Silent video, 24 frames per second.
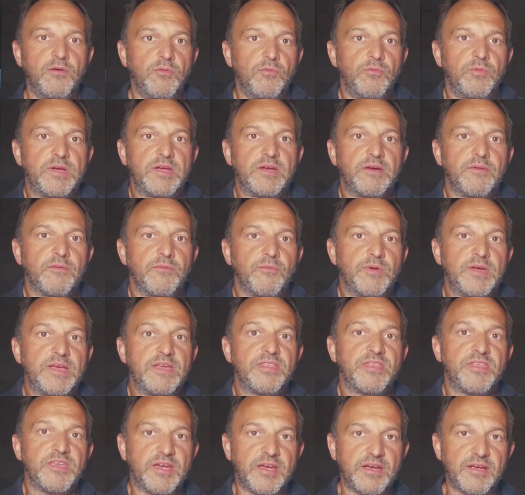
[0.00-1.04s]

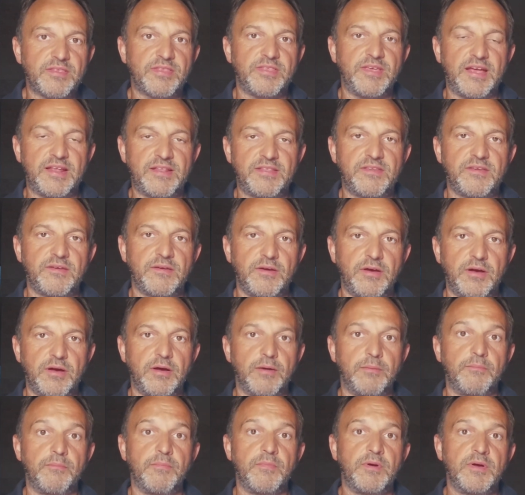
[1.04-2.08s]
we think that
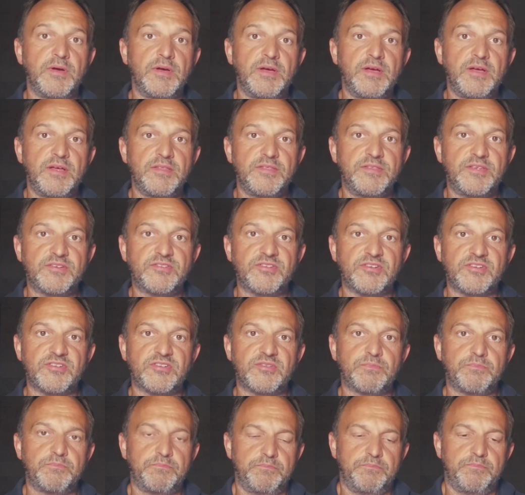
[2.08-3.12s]
this
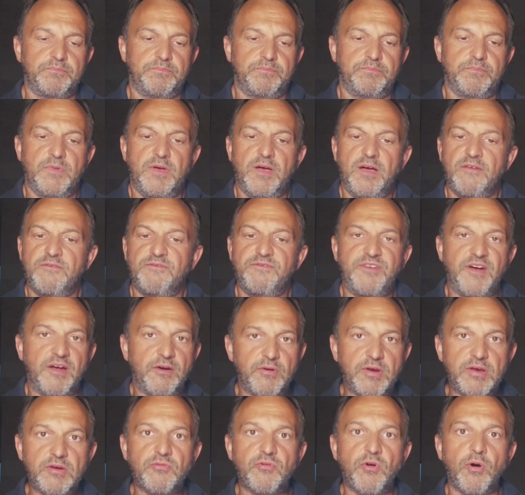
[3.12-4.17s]
is a
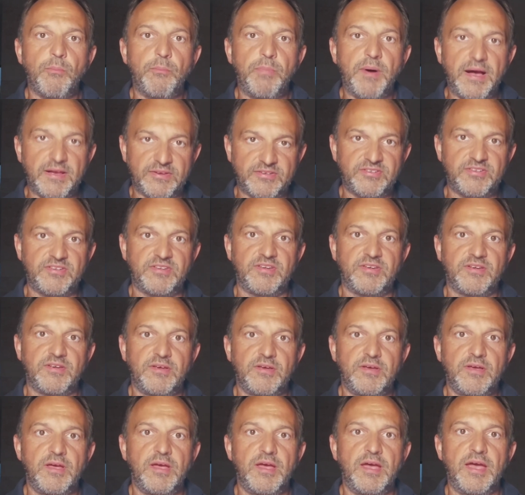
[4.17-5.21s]
very robust
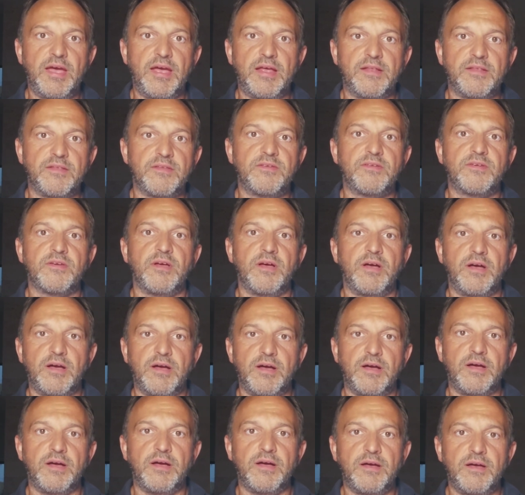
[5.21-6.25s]
and,
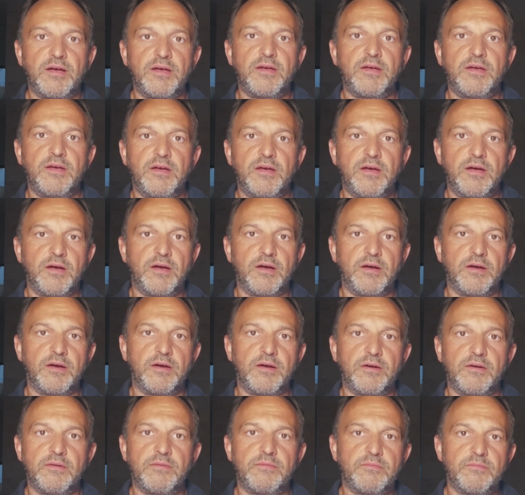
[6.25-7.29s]
I
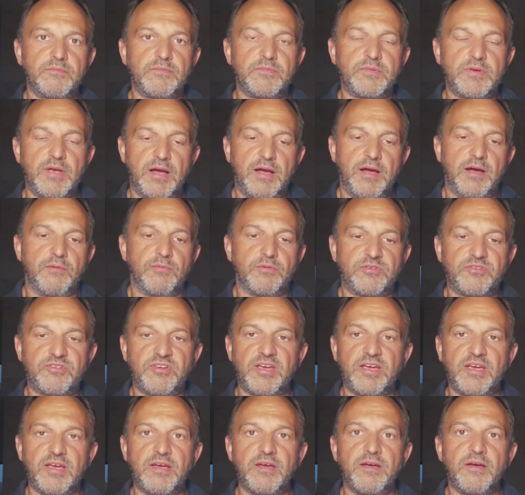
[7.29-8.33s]
would
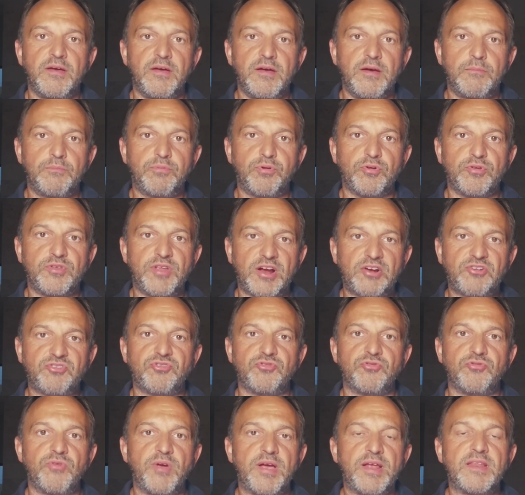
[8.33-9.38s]
say,
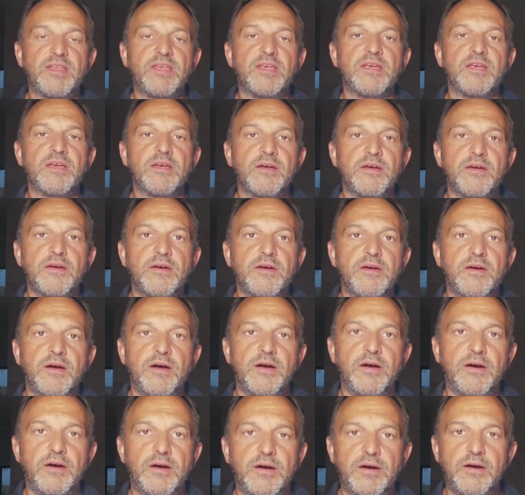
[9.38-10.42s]
production-ready
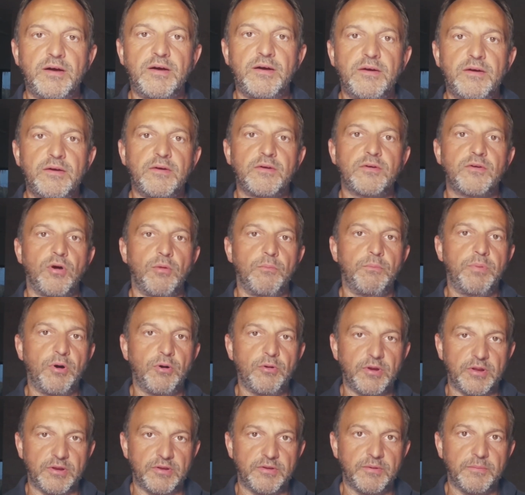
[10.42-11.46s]

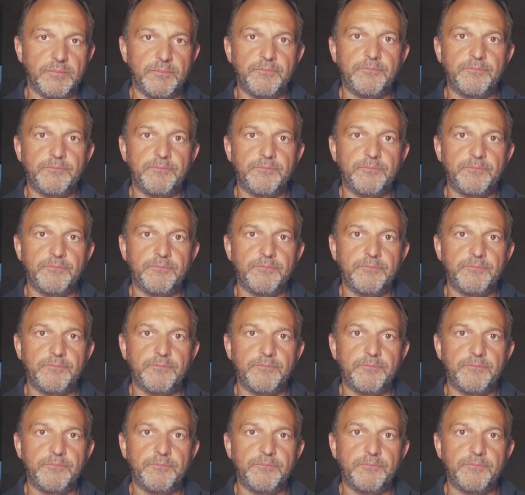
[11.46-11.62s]
component.